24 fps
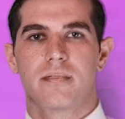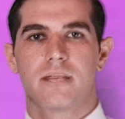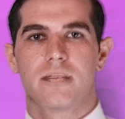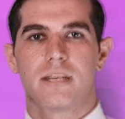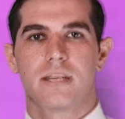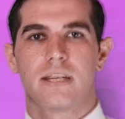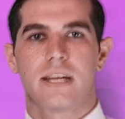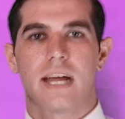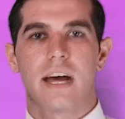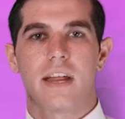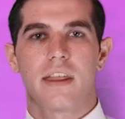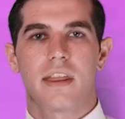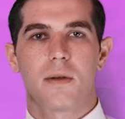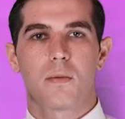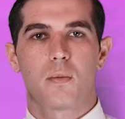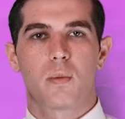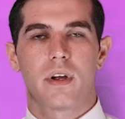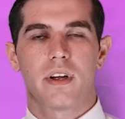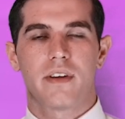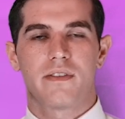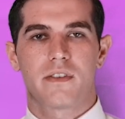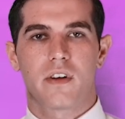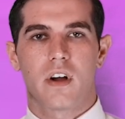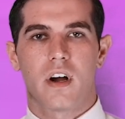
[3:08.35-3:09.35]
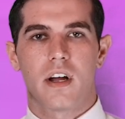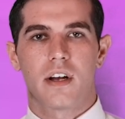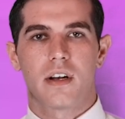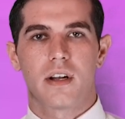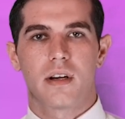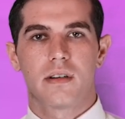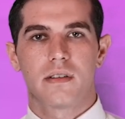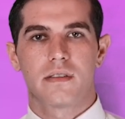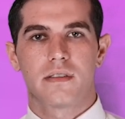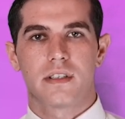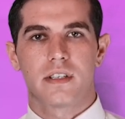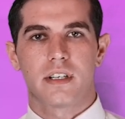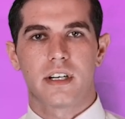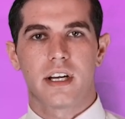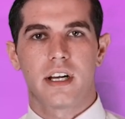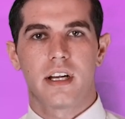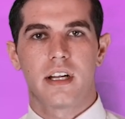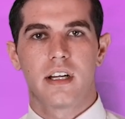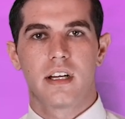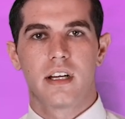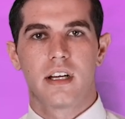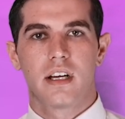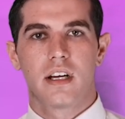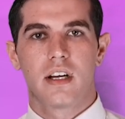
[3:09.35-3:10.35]
Now that we have gone over it,
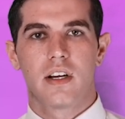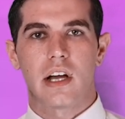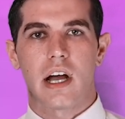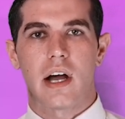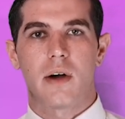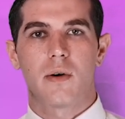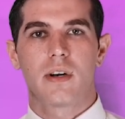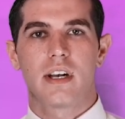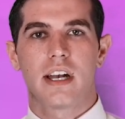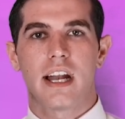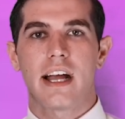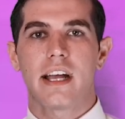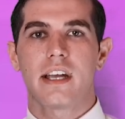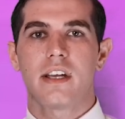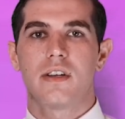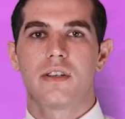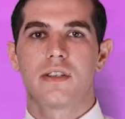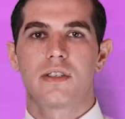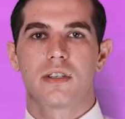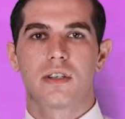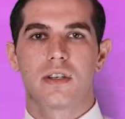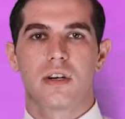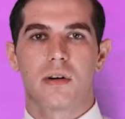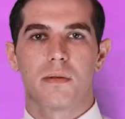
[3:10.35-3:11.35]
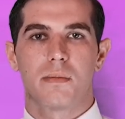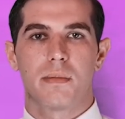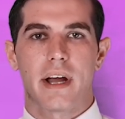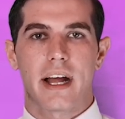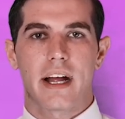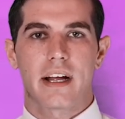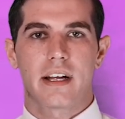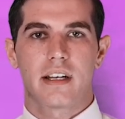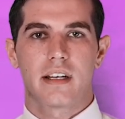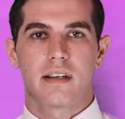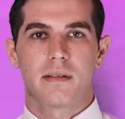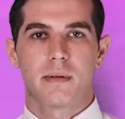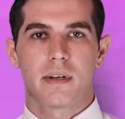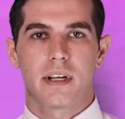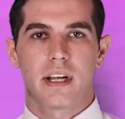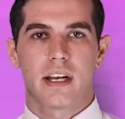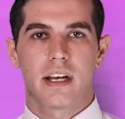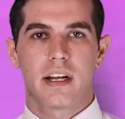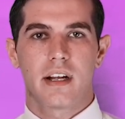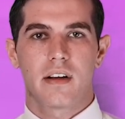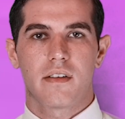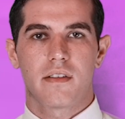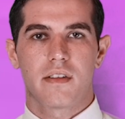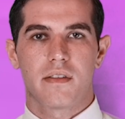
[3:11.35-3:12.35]
I would like you to go back in the
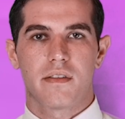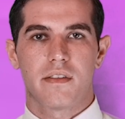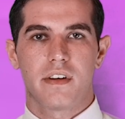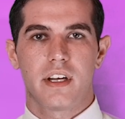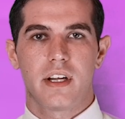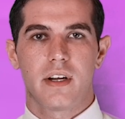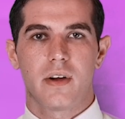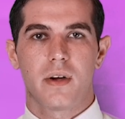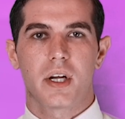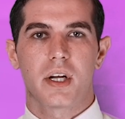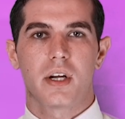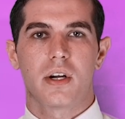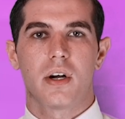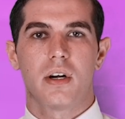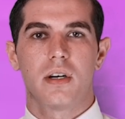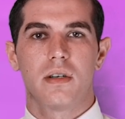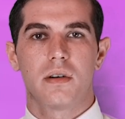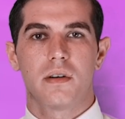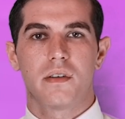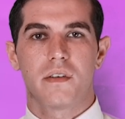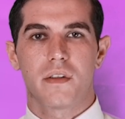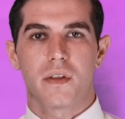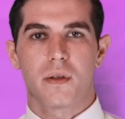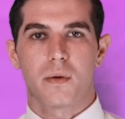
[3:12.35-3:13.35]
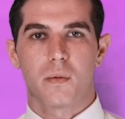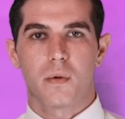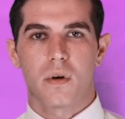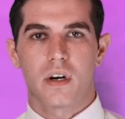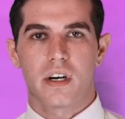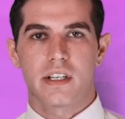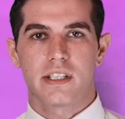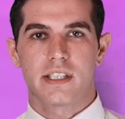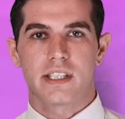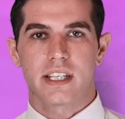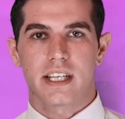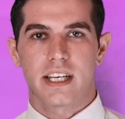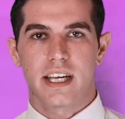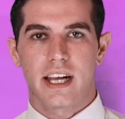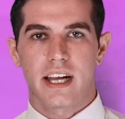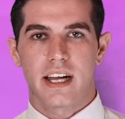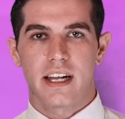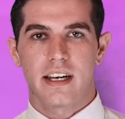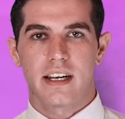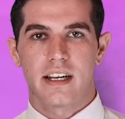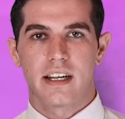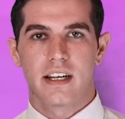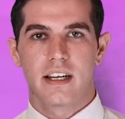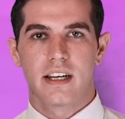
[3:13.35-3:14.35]
beginning of the video and go over the words
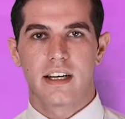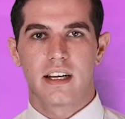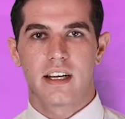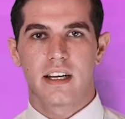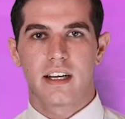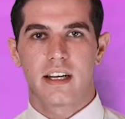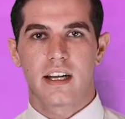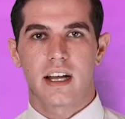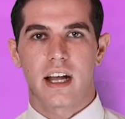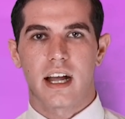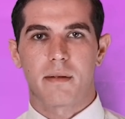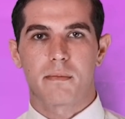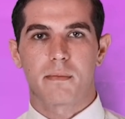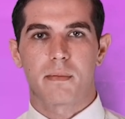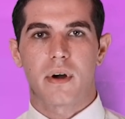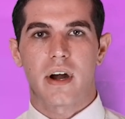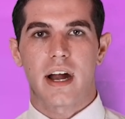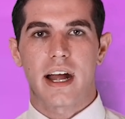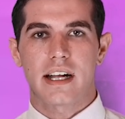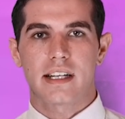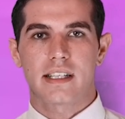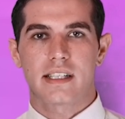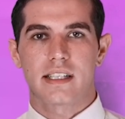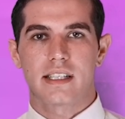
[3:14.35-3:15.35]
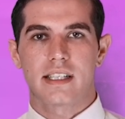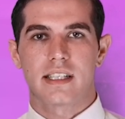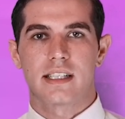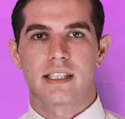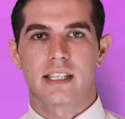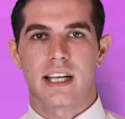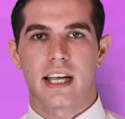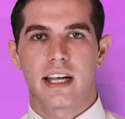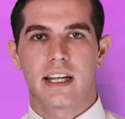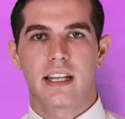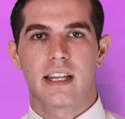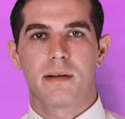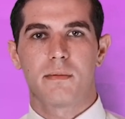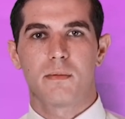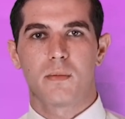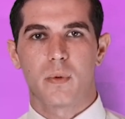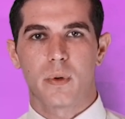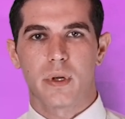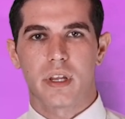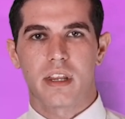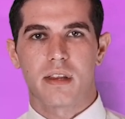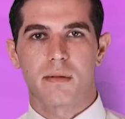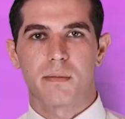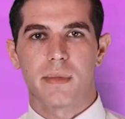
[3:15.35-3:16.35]
again and practice saying them
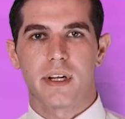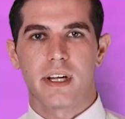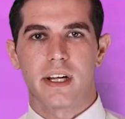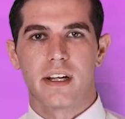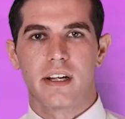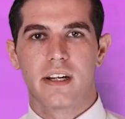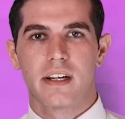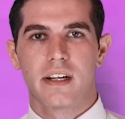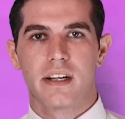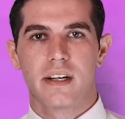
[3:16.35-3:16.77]
with me.